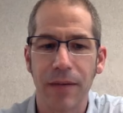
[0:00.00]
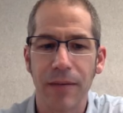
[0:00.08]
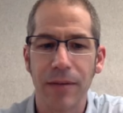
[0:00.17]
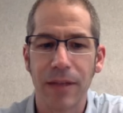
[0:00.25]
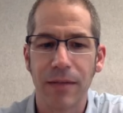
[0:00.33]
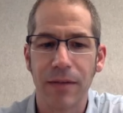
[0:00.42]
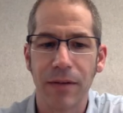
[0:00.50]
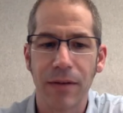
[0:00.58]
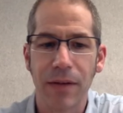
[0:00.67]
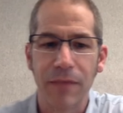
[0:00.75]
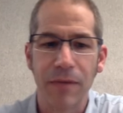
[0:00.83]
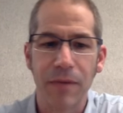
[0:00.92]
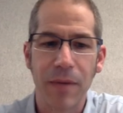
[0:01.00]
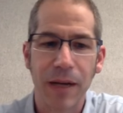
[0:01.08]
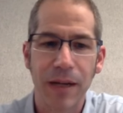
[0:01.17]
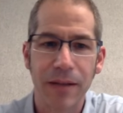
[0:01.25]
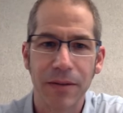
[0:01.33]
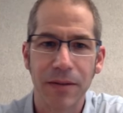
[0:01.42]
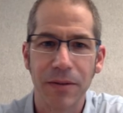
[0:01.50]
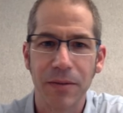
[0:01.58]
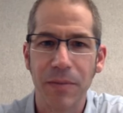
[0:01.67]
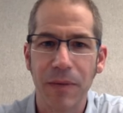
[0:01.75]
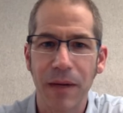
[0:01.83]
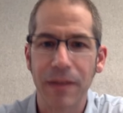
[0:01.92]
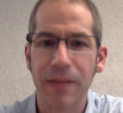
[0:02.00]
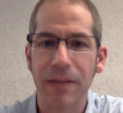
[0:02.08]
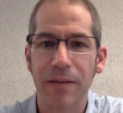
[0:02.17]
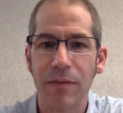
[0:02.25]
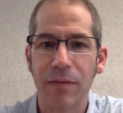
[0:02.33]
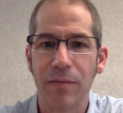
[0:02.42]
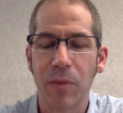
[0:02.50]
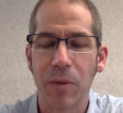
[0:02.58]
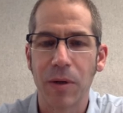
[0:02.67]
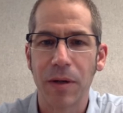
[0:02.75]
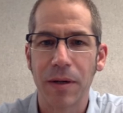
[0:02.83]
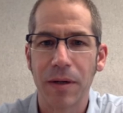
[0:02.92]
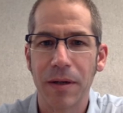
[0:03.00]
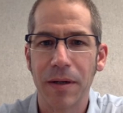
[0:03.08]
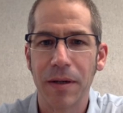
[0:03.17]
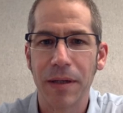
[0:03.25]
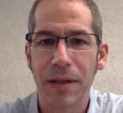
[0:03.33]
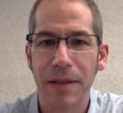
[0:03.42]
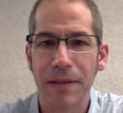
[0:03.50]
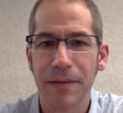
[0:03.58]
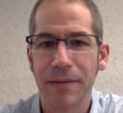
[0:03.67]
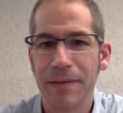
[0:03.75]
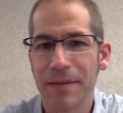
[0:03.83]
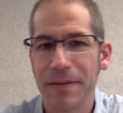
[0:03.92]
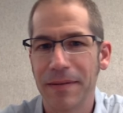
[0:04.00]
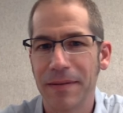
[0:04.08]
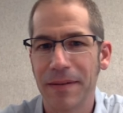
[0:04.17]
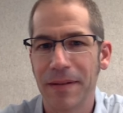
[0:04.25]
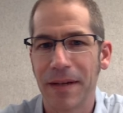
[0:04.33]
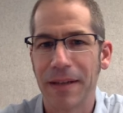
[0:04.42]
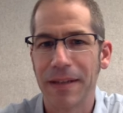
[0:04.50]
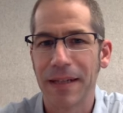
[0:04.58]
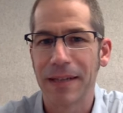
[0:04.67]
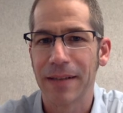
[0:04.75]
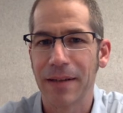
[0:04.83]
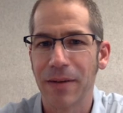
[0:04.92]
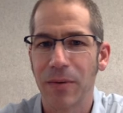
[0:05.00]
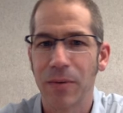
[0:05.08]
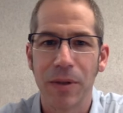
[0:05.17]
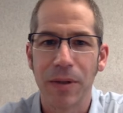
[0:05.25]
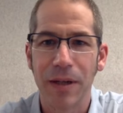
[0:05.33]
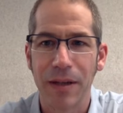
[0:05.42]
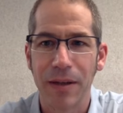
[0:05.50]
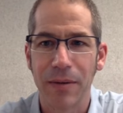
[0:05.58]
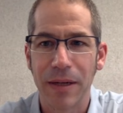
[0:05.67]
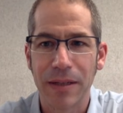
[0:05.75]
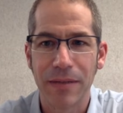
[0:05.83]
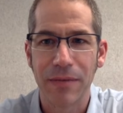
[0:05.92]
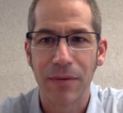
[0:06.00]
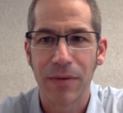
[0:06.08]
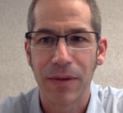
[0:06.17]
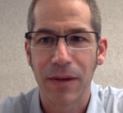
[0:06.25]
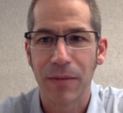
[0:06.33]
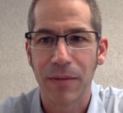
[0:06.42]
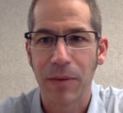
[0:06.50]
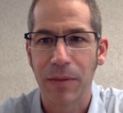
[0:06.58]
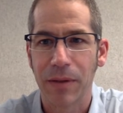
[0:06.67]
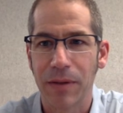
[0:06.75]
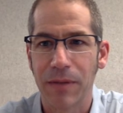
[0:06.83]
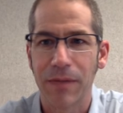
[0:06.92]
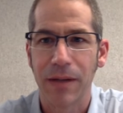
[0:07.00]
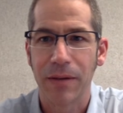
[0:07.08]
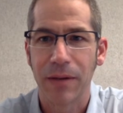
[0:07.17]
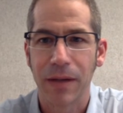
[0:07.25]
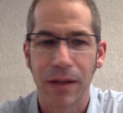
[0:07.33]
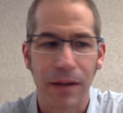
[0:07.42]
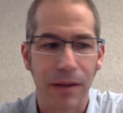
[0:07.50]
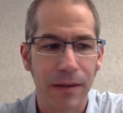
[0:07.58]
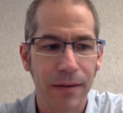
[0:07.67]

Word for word: just giving you that feedback so you might give more uh, context than you would otherwise if you think people are following along.